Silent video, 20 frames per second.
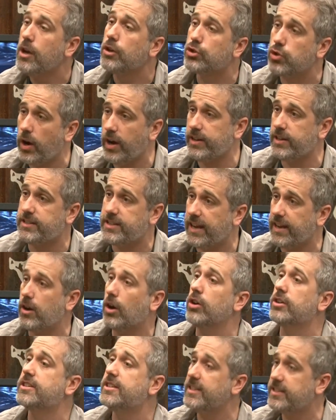trying to take
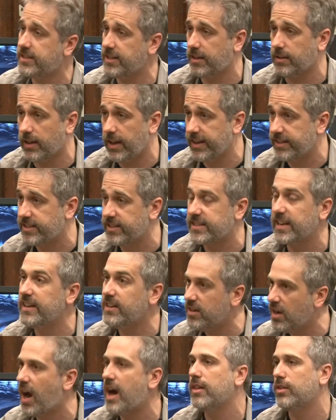artistic license
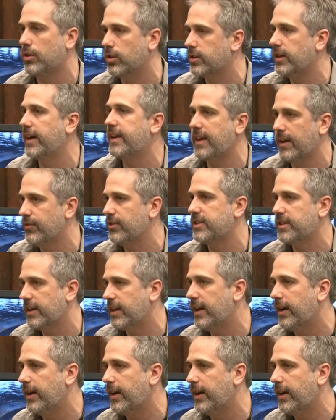and not look like everything